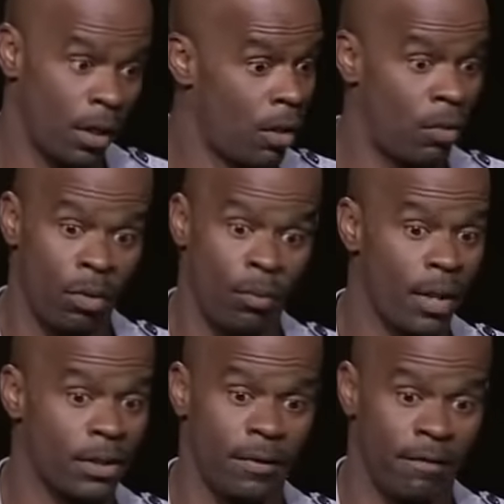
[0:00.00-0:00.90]
I don't wanna
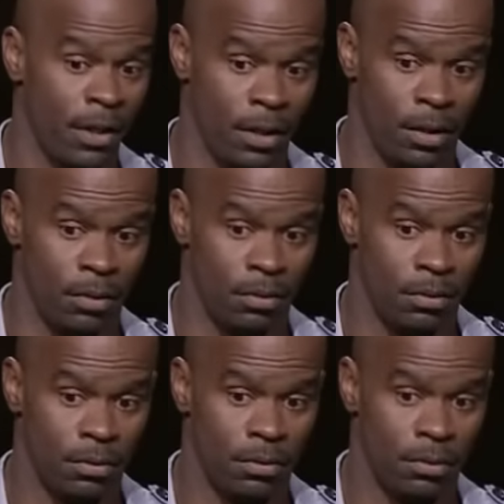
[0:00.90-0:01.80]
watch the video.
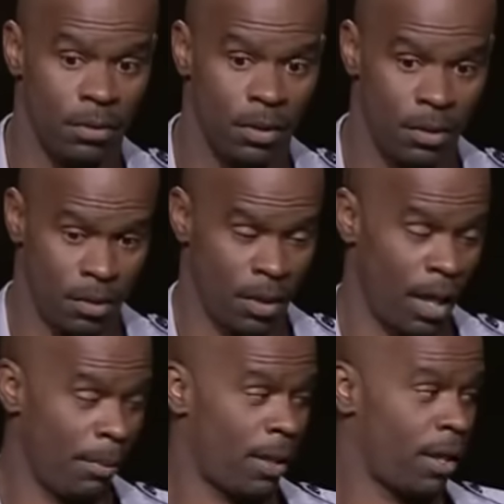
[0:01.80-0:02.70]

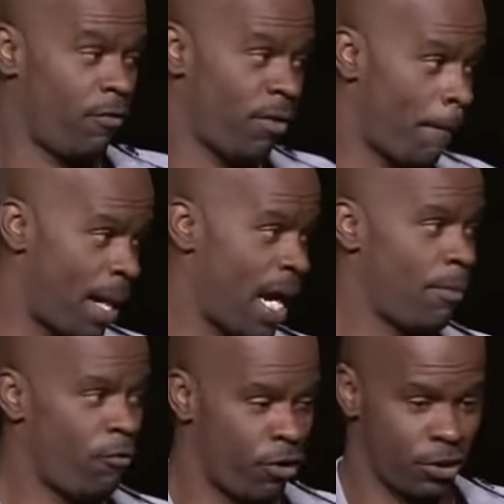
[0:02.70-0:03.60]
I'm looking for
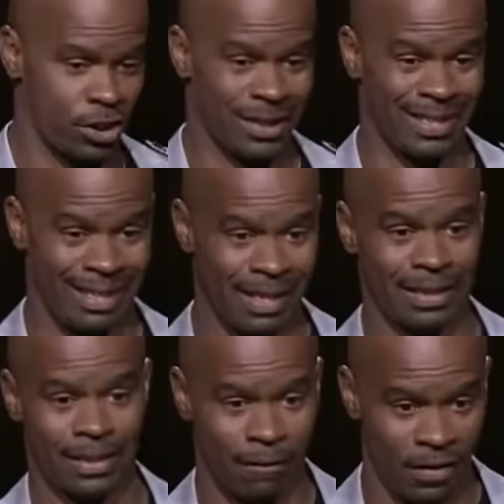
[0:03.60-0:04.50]
Bible verses
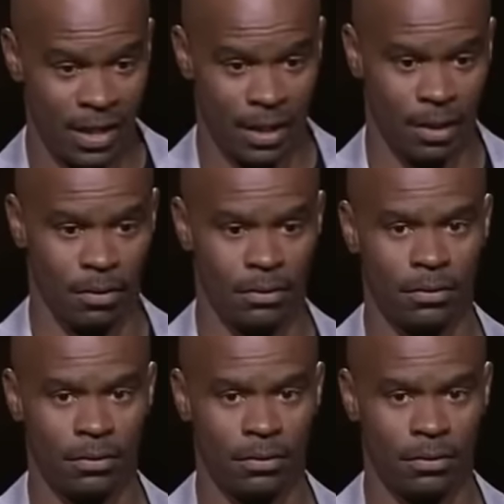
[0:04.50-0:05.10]
against the video.